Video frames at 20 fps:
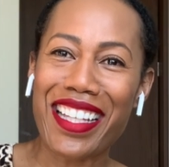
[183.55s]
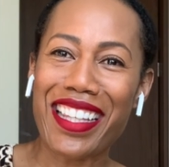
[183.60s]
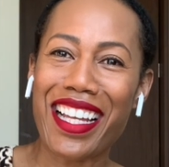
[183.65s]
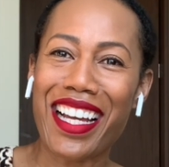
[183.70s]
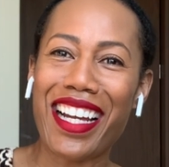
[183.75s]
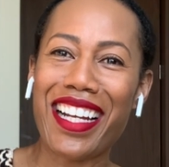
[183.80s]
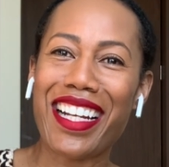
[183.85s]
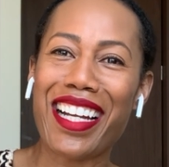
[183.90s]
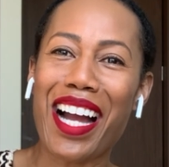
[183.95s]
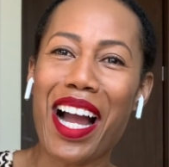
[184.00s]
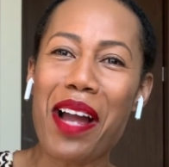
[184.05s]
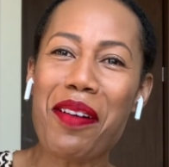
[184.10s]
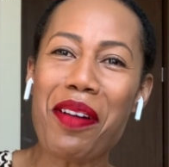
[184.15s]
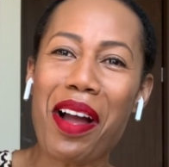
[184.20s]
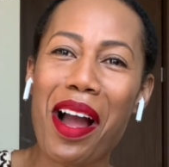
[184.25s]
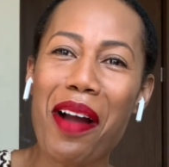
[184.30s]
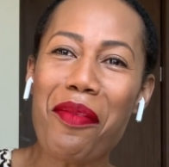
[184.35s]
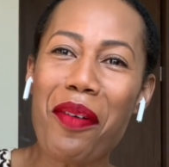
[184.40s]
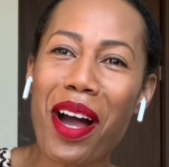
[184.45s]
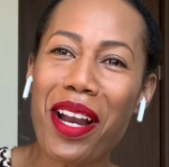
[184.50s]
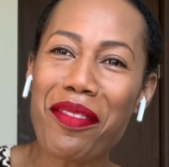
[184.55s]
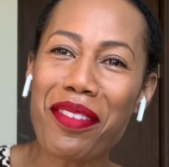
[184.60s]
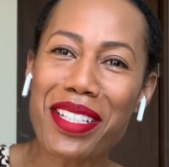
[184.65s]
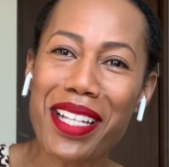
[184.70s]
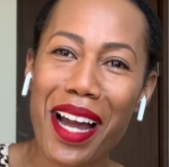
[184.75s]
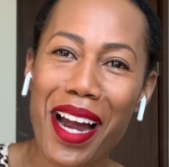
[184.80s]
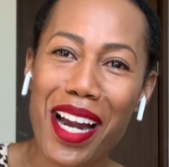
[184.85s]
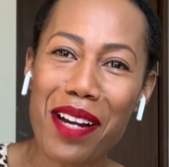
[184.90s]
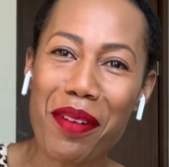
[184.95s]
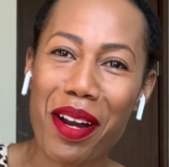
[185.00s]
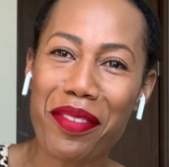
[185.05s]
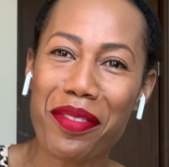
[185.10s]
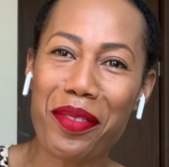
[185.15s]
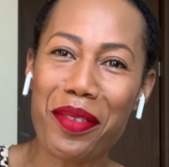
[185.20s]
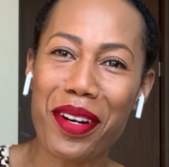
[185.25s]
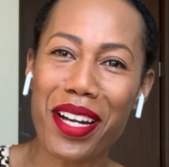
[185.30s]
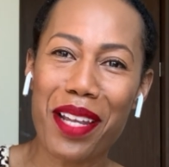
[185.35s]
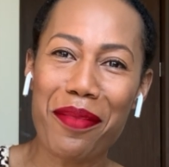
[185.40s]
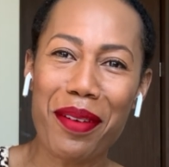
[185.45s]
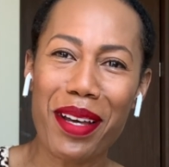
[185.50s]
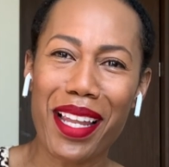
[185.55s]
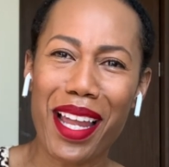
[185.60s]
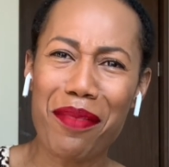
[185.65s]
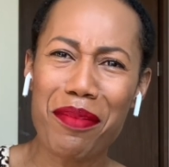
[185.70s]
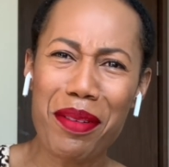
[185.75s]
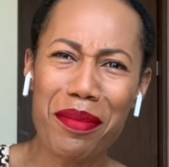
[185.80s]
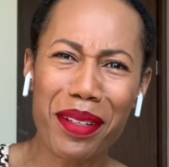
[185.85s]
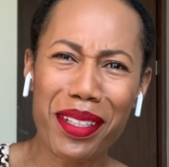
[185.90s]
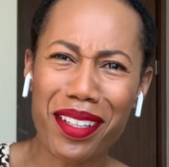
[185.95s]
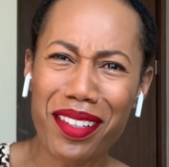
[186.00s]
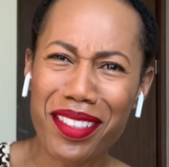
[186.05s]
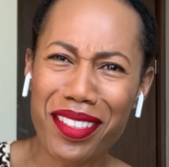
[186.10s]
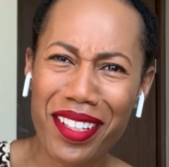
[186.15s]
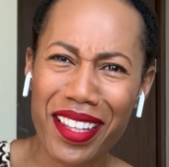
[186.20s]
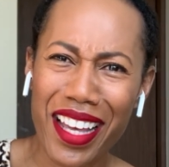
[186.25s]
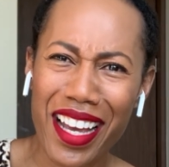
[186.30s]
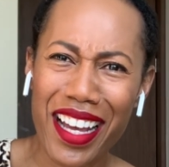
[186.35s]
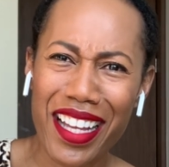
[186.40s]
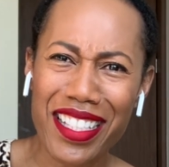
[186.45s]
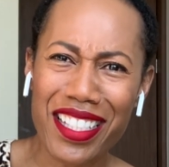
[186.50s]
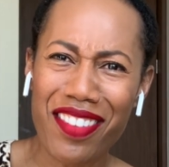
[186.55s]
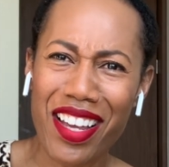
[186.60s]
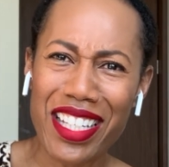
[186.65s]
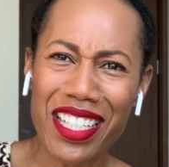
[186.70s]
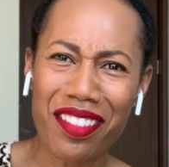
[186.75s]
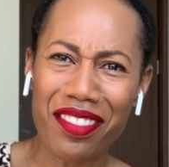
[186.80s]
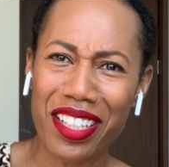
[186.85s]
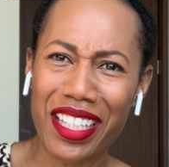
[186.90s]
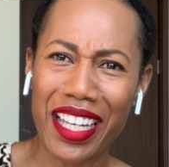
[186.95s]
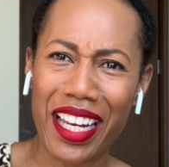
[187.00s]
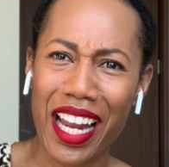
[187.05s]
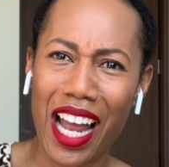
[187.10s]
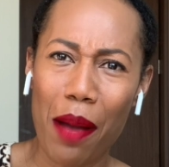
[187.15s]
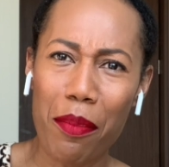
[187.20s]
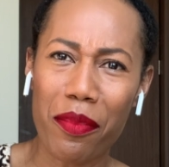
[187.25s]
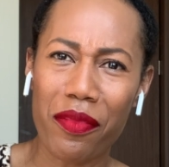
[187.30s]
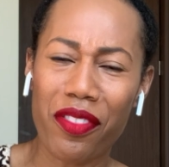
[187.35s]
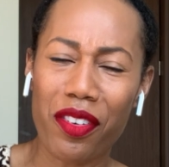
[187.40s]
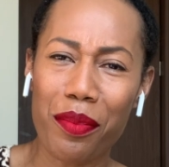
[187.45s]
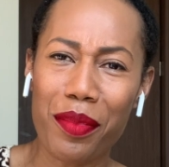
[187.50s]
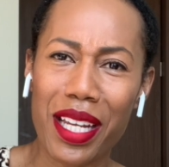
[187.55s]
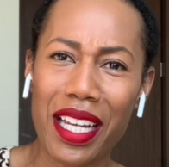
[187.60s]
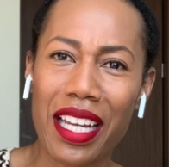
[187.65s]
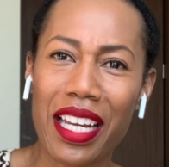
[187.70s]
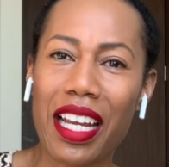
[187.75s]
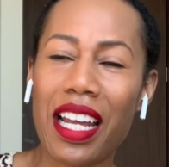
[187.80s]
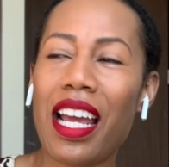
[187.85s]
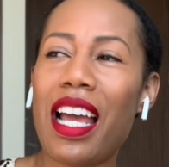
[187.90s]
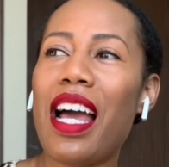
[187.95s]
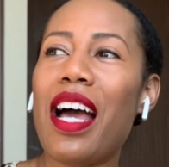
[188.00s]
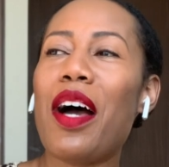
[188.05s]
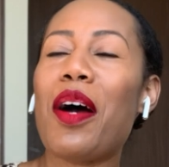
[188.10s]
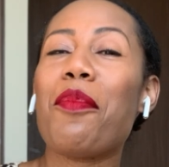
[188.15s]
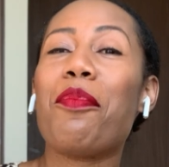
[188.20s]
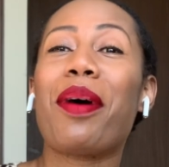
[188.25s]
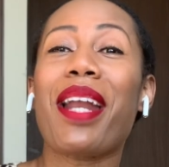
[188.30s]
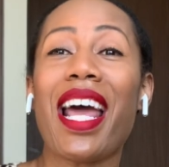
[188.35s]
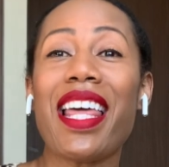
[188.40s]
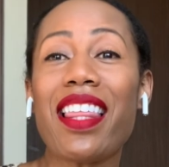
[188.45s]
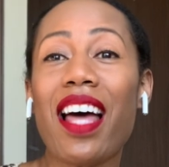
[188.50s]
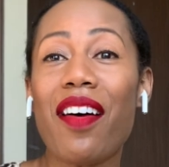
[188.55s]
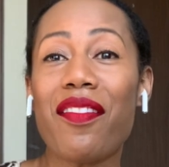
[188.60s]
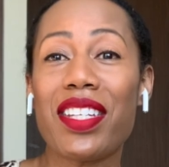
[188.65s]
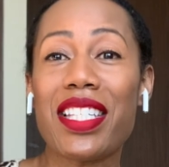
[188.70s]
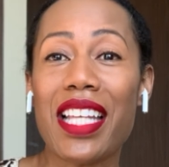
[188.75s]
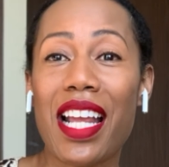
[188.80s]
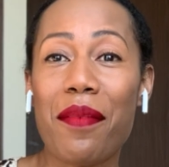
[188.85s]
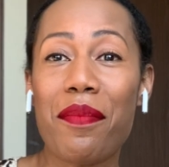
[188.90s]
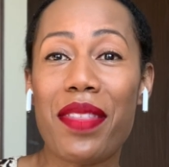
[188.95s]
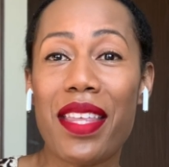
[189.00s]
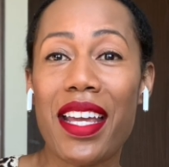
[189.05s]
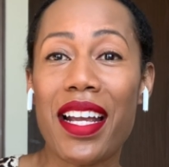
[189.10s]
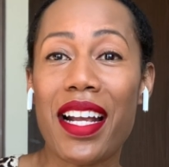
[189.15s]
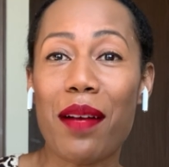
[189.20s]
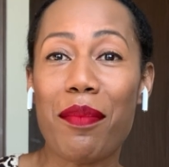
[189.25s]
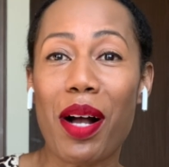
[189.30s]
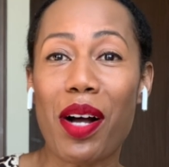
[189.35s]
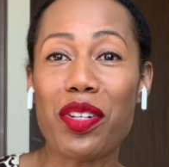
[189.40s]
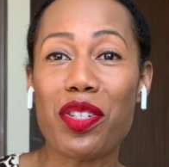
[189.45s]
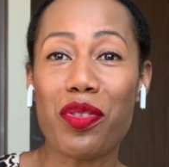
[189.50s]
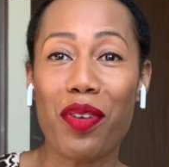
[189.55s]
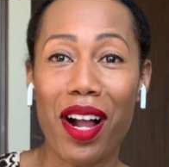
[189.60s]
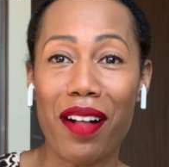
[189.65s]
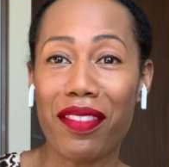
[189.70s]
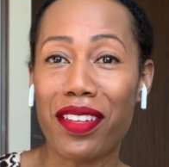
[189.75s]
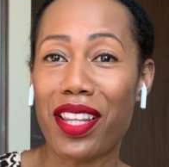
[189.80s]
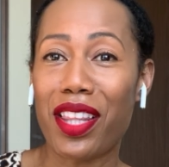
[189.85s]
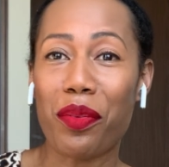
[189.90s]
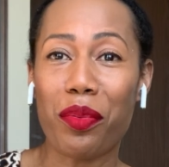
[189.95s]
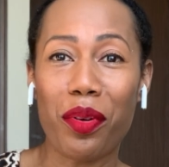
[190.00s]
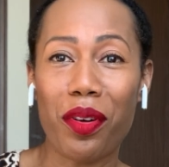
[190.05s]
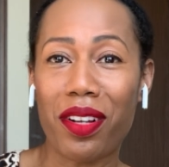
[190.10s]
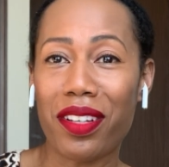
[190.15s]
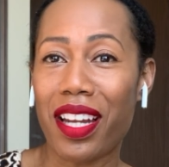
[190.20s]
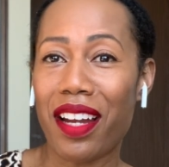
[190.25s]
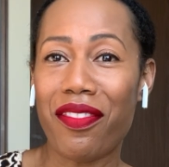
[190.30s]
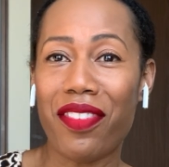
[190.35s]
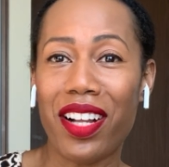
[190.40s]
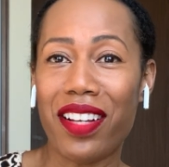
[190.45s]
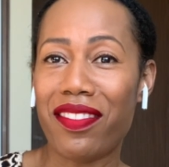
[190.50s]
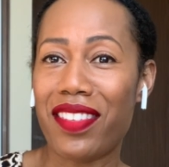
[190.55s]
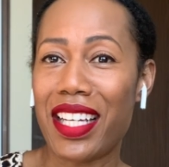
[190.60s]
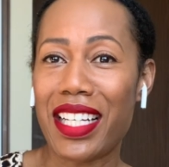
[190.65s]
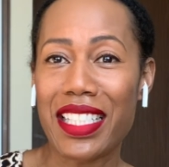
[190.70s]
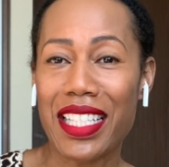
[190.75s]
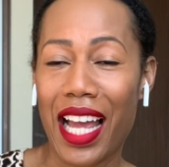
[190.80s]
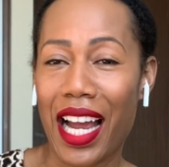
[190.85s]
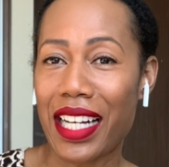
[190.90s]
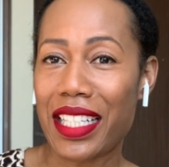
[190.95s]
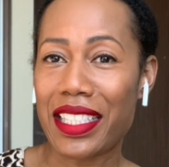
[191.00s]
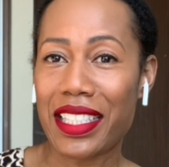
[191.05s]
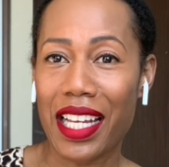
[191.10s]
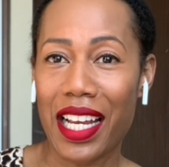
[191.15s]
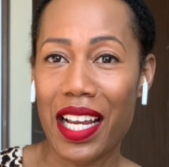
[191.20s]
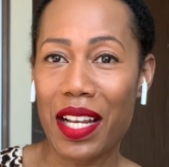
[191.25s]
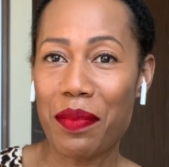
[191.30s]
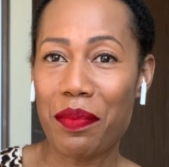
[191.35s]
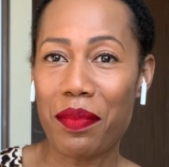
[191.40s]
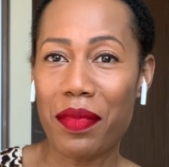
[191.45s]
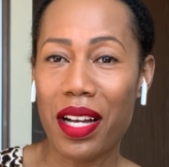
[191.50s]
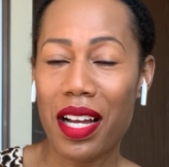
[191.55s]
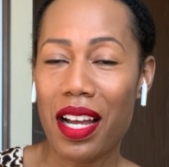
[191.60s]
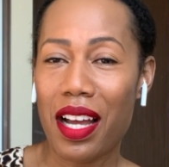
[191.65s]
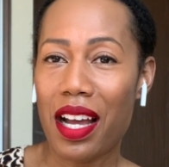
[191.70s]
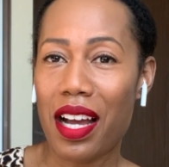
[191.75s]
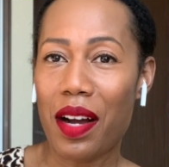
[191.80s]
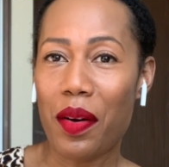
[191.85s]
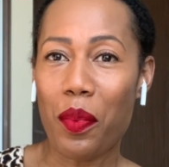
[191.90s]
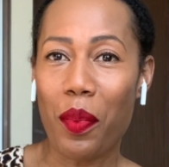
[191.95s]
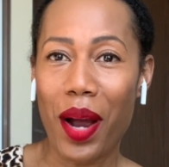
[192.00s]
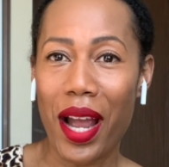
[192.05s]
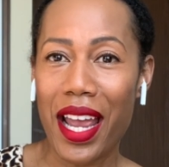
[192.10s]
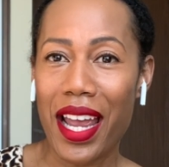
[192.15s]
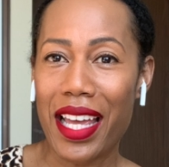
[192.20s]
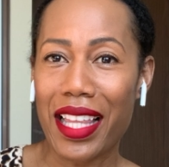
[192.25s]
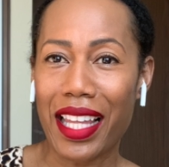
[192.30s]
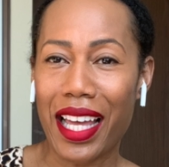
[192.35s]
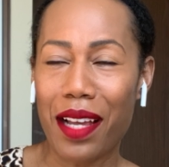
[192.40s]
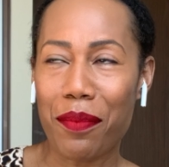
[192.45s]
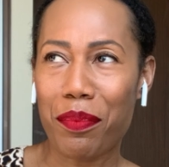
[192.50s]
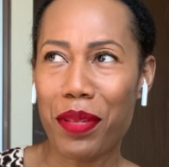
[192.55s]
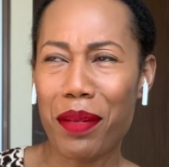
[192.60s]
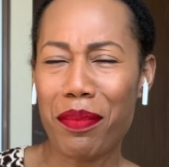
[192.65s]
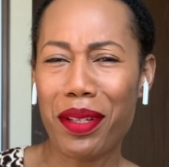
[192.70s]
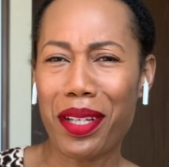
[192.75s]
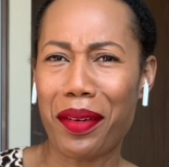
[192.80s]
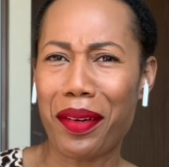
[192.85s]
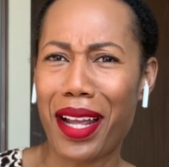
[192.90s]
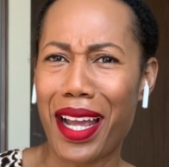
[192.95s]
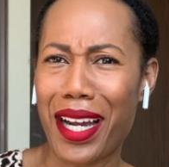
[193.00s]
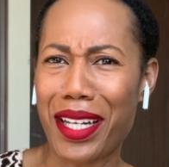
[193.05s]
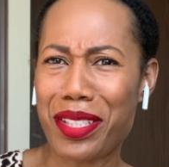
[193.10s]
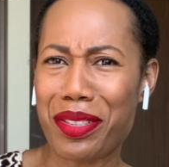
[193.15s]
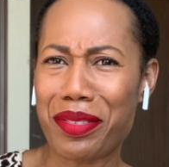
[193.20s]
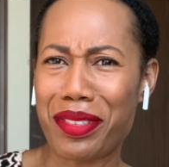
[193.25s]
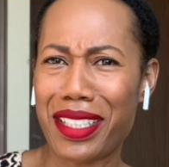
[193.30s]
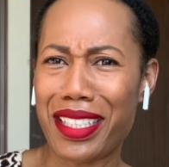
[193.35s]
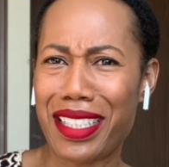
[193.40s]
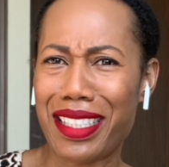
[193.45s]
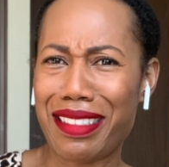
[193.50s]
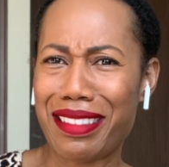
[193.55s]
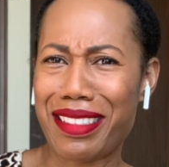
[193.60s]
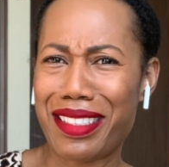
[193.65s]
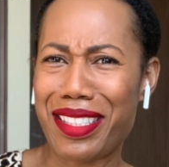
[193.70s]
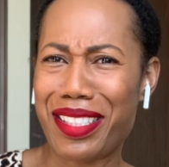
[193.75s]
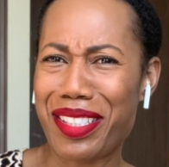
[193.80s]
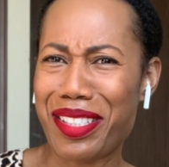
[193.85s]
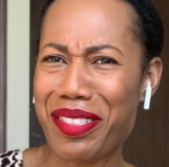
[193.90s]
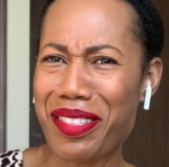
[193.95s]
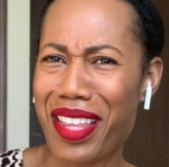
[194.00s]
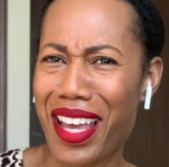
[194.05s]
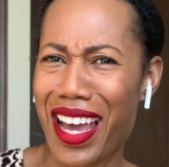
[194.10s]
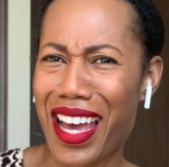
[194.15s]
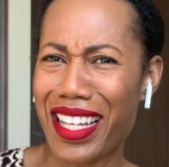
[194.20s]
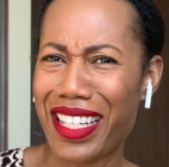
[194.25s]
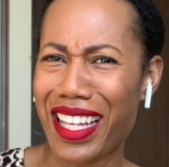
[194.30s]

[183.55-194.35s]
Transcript: Like, I want to retire by 40, but like, people don't do that, so that's not really gonna happen for me. But I thought the same thing about traveling the world. I felt the exact same way. Like, people don't actually do that.